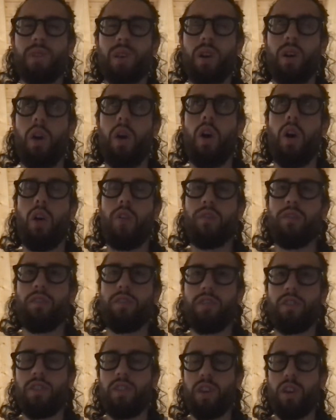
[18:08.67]
offered to
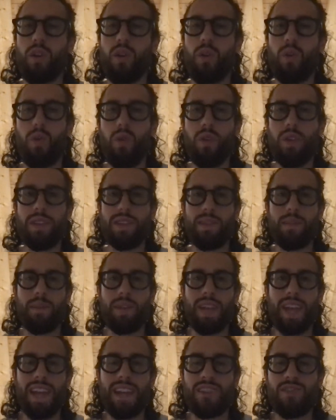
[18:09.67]
the court as a
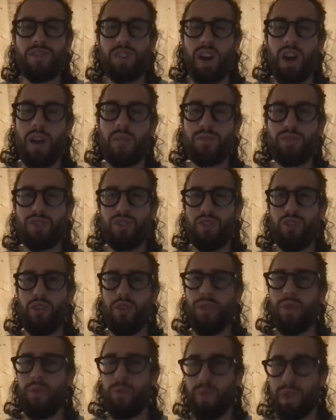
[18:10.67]
potential option,
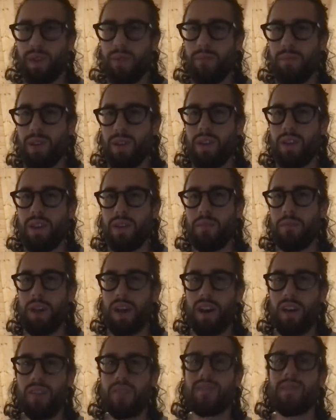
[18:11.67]
£3 billion.
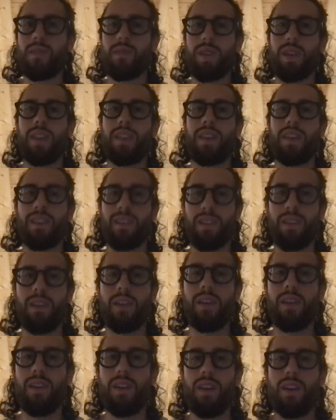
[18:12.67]
Okay, then
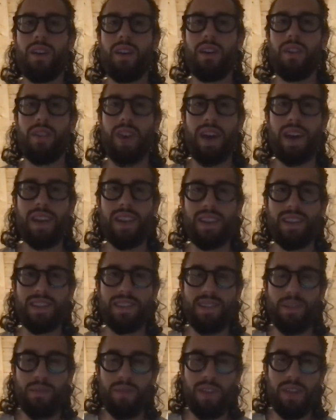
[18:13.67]
that is
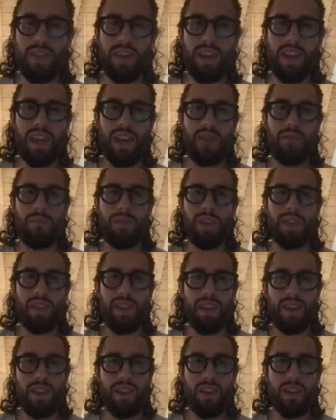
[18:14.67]
something that can be
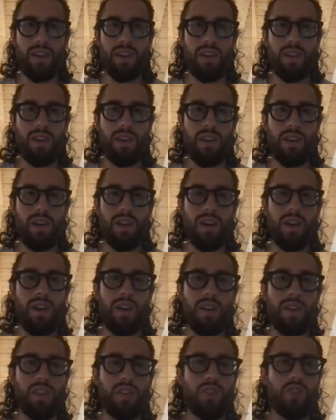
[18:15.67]
then
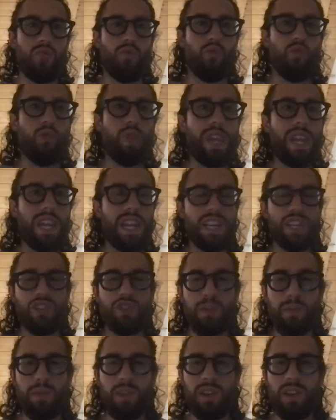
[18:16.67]

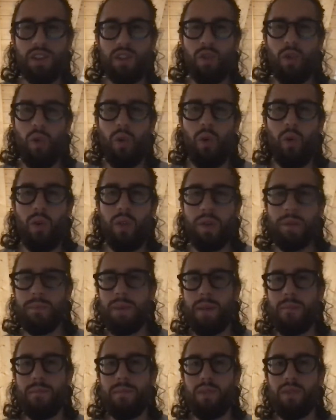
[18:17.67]
redistributed to all the
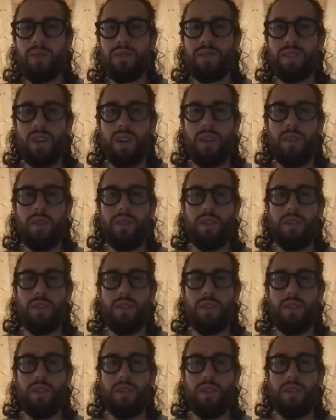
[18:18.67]
members of